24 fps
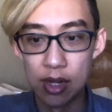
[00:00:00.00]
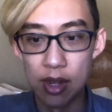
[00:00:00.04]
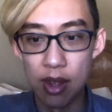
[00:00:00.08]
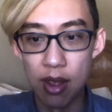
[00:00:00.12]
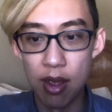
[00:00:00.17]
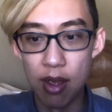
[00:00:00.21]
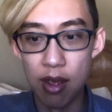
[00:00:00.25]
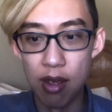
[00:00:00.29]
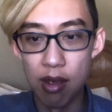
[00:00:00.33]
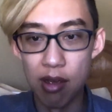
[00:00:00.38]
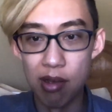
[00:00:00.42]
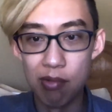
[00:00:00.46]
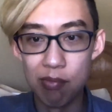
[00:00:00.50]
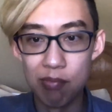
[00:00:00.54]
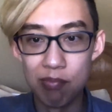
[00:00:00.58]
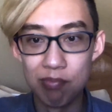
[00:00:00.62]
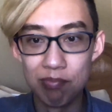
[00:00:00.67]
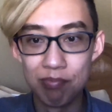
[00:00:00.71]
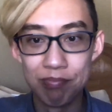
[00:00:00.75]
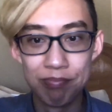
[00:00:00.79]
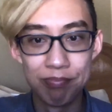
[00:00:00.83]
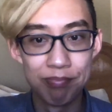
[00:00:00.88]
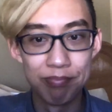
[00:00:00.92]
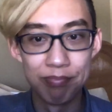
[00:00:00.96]

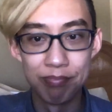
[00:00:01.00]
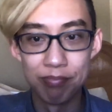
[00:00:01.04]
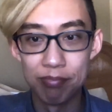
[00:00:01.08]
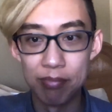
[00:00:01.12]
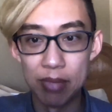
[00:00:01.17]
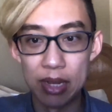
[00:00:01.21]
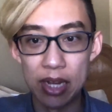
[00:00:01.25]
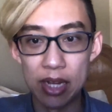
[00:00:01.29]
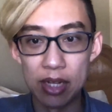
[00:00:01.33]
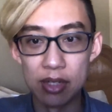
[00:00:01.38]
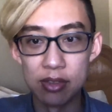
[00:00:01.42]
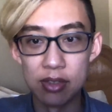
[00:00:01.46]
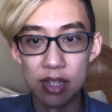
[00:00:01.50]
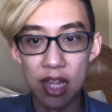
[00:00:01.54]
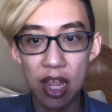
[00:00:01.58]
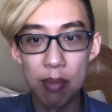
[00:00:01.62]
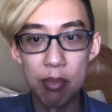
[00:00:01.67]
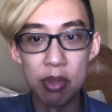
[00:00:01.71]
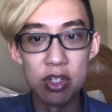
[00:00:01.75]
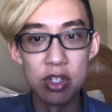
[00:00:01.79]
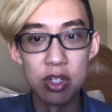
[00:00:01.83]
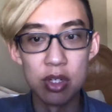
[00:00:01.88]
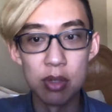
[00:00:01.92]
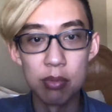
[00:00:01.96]

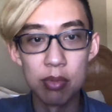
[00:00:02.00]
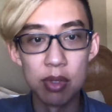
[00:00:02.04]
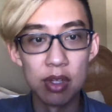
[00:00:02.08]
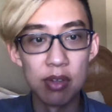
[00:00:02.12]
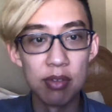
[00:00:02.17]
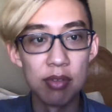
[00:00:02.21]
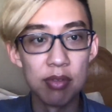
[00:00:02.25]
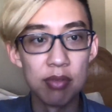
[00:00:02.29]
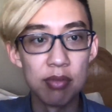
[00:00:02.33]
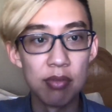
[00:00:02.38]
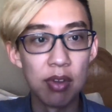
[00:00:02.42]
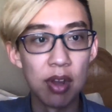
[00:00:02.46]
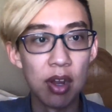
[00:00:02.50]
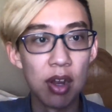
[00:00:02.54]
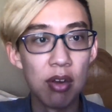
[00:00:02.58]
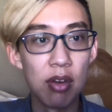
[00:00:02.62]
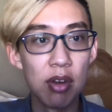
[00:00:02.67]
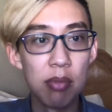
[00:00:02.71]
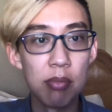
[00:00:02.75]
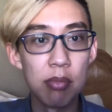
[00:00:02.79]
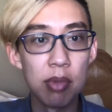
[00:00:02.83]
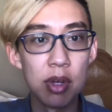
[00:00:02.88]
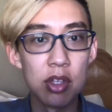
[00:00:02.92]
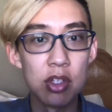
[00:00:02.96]
damaging me
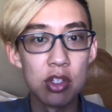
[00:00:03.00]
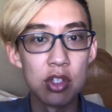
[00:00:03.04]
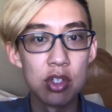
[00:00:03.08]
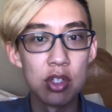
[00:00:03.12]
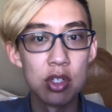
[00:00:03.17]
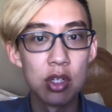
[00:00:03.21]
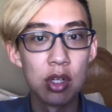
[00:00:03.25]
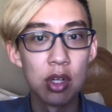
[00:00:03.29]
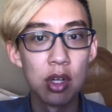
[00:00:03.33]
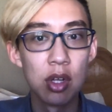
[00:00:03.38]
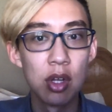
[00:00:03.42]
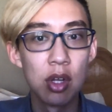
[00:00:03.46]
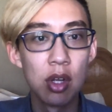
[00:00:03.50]
very much.